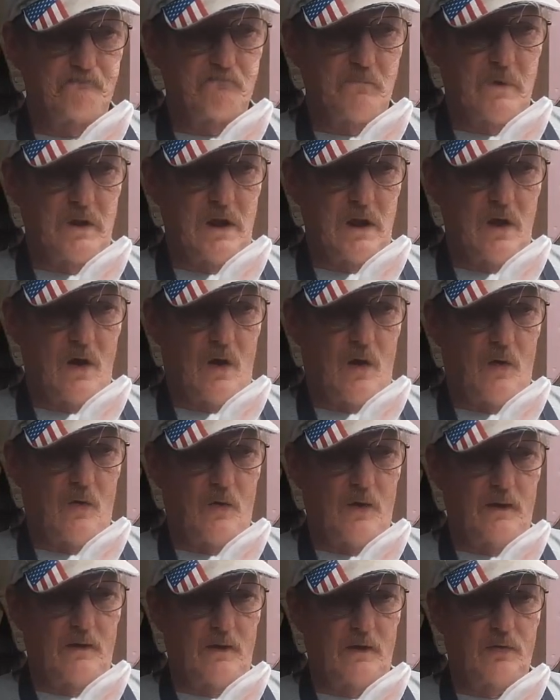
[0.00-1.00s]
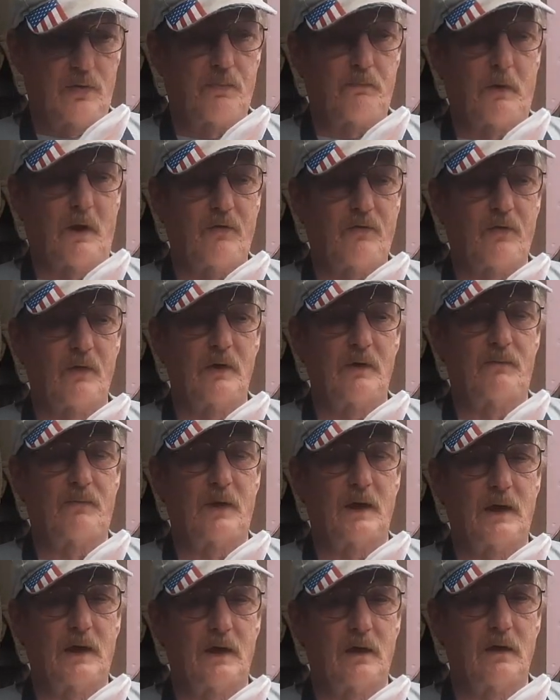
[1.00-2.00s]
especially if
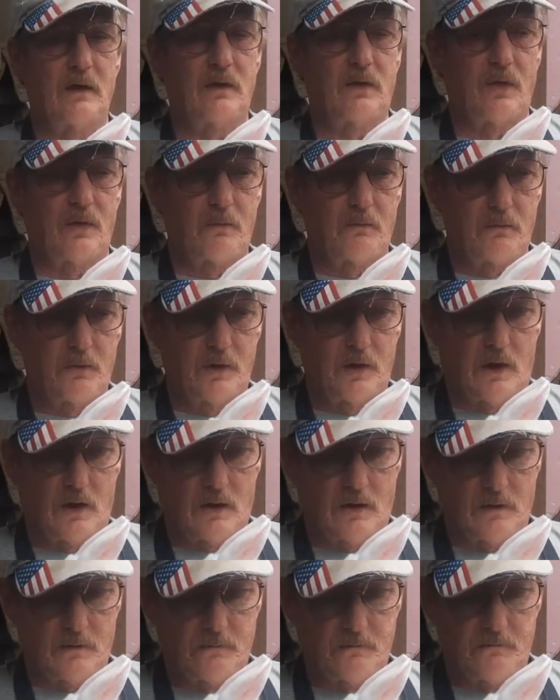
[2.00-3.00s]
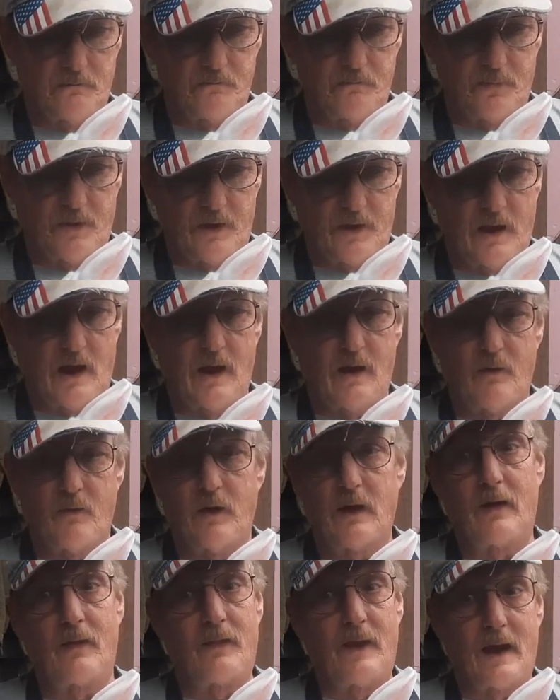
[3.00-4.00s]
they get into the
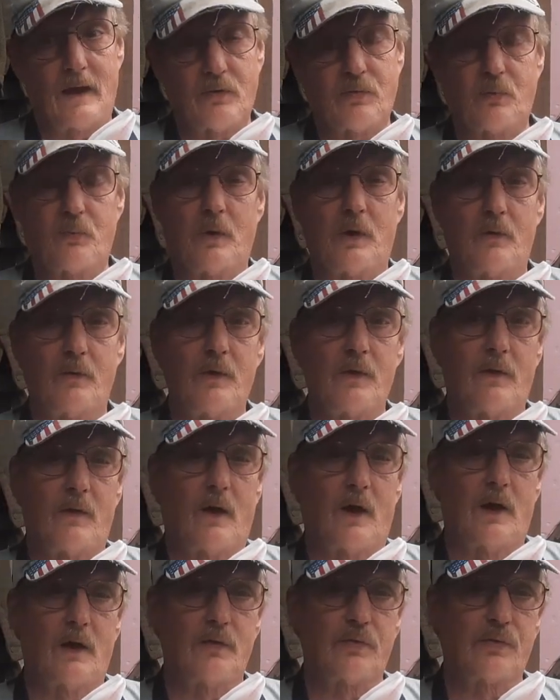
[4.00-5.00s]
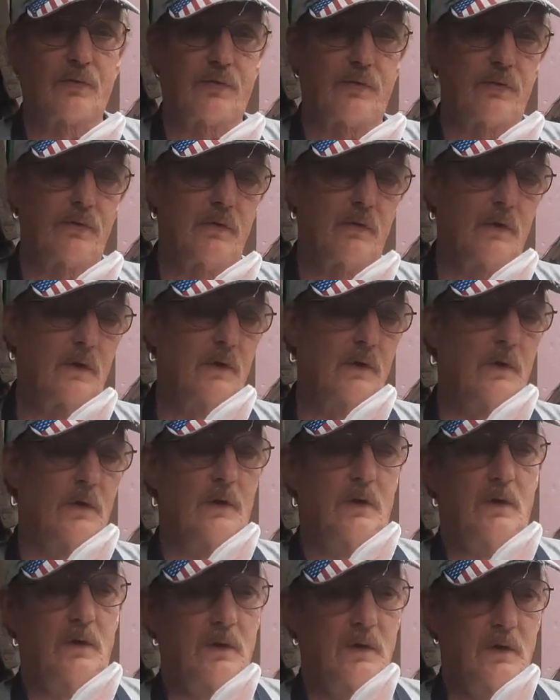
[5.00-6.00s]
diarrhea. That's where we lost
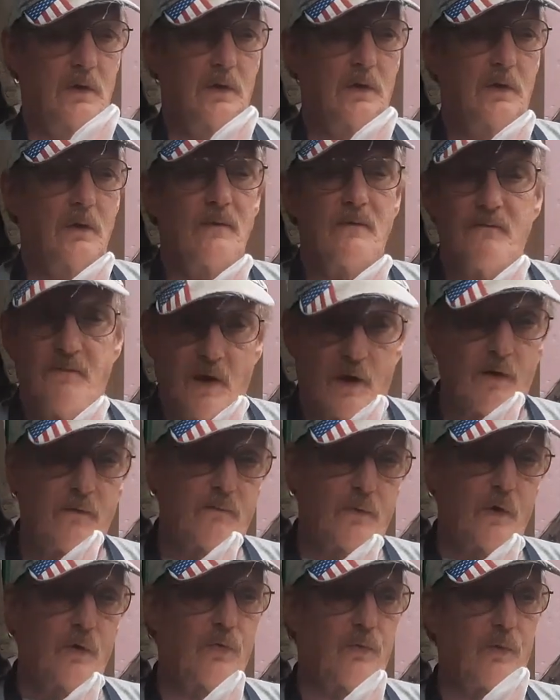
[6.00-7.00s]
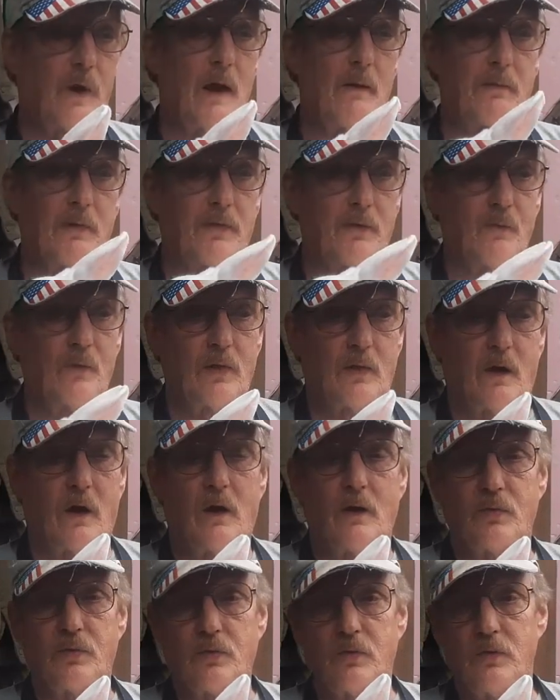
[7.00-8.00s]
very first rabbit that we
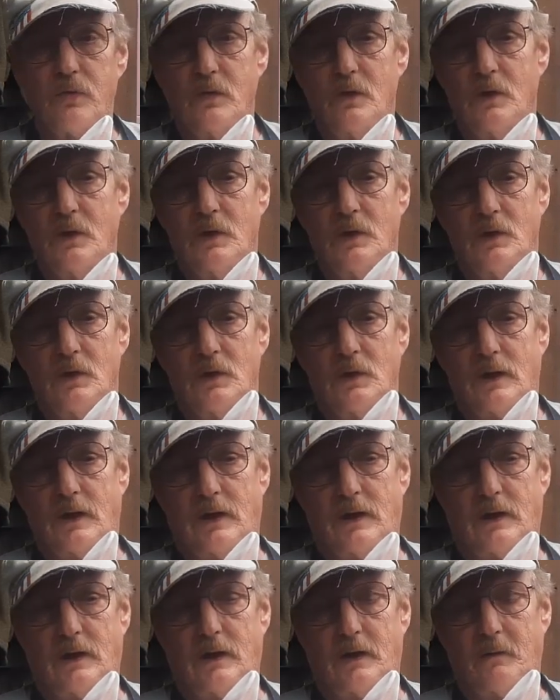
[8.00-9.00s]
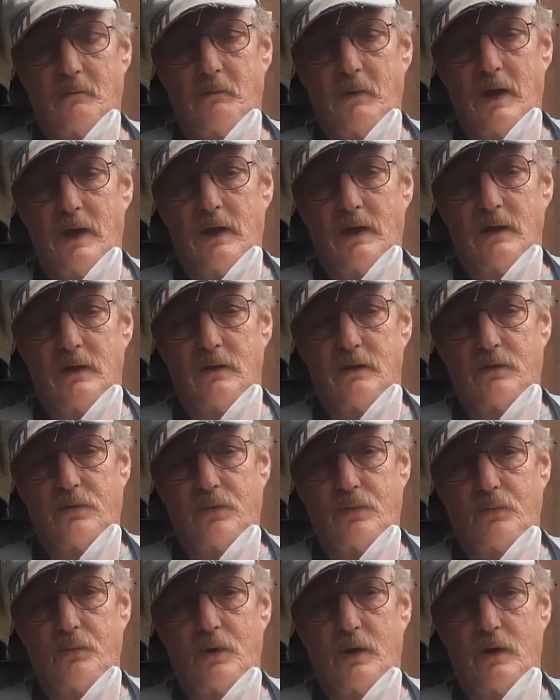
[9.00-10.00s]
lost. And
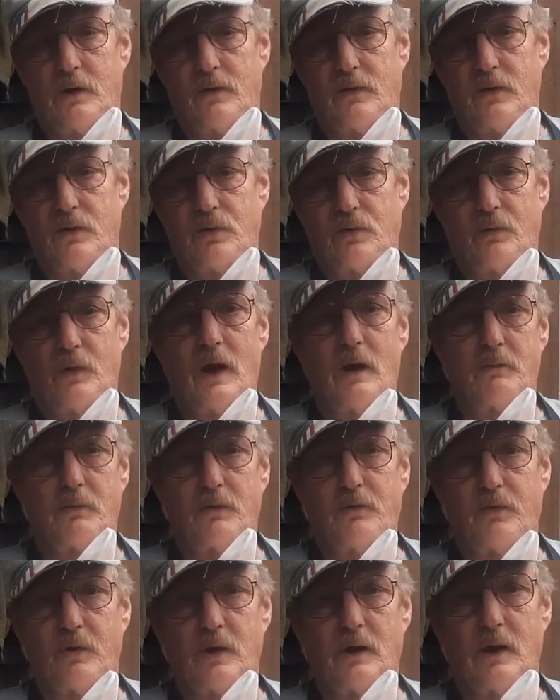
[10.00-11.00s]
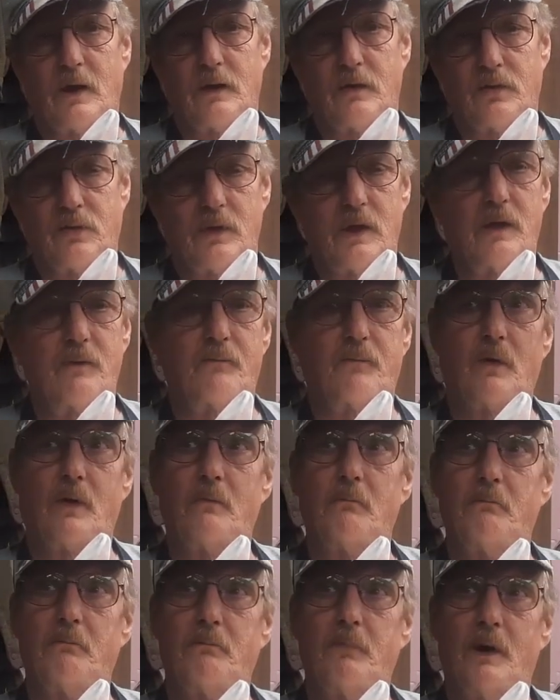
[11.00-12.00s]
it's where this Rabbitry got its name
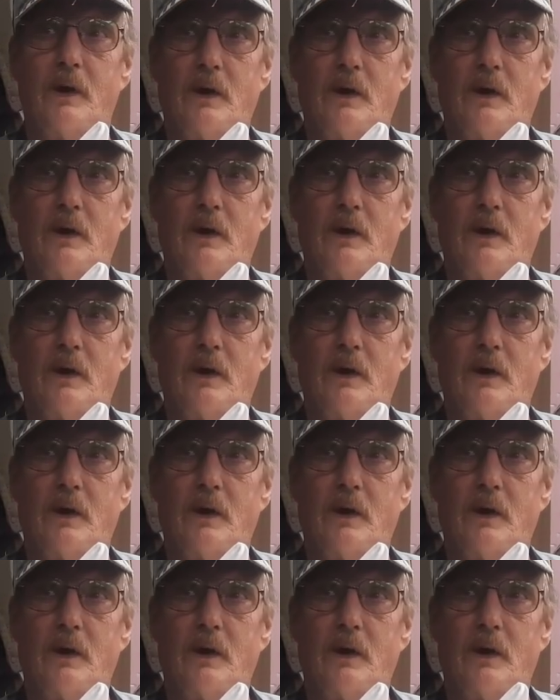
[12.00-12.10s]
from,